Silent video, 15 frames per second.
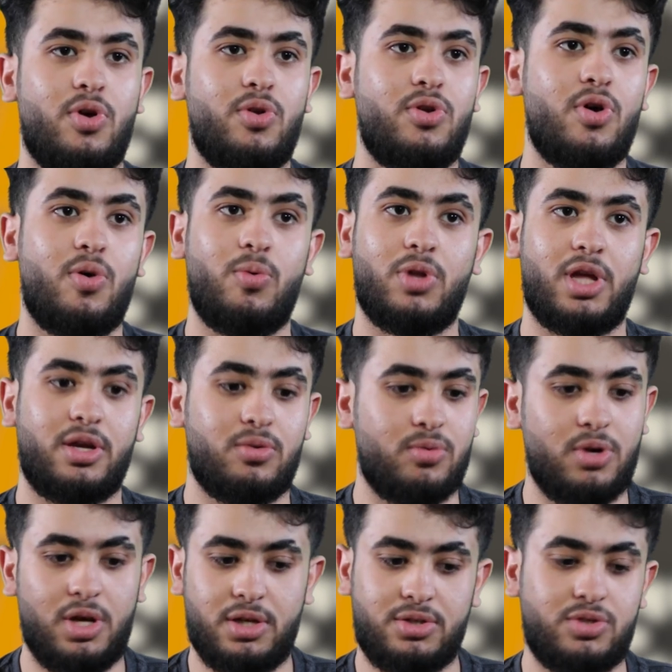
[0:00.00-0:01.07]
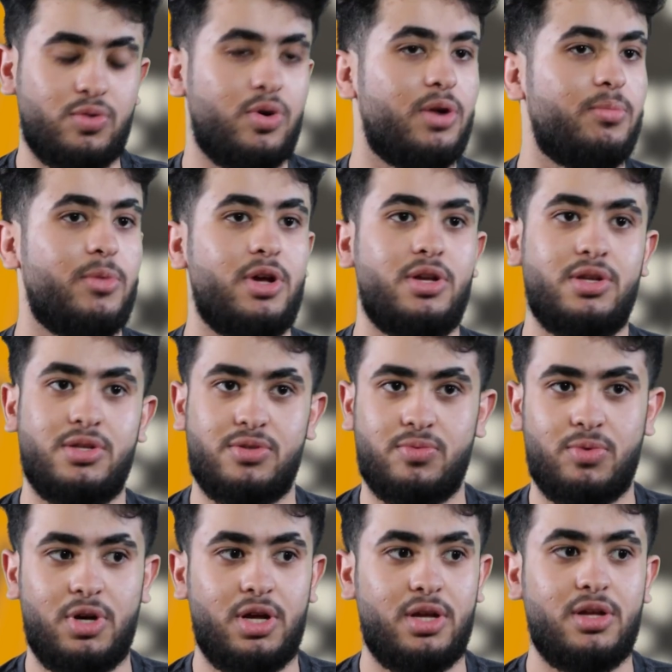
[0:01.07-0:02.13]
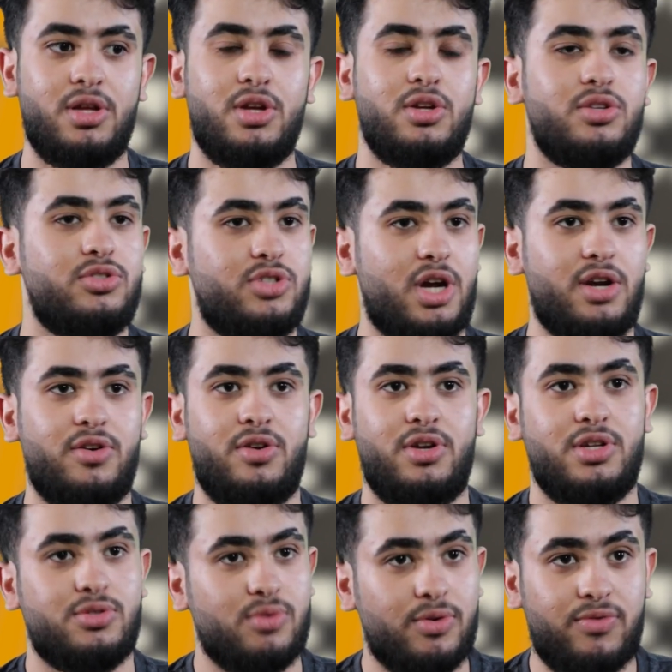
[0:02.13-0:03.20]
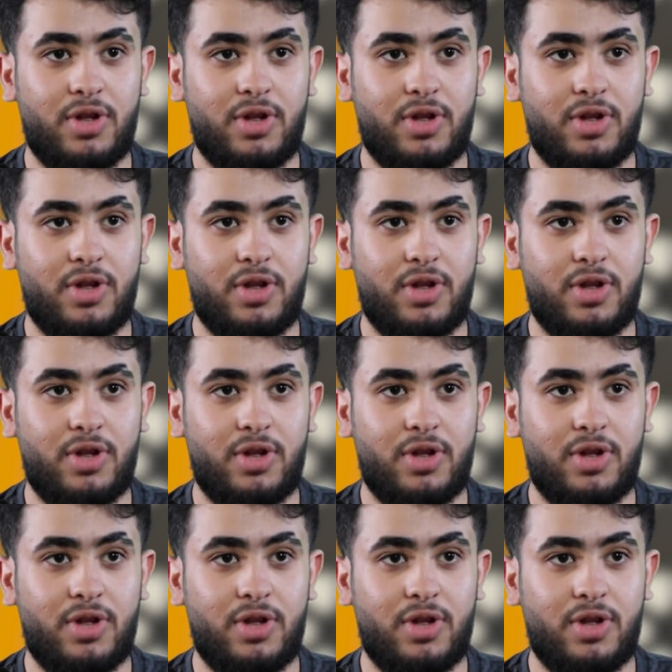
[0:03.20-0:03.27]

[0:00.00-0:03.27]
don't know like what shawarma is, what gyro is, what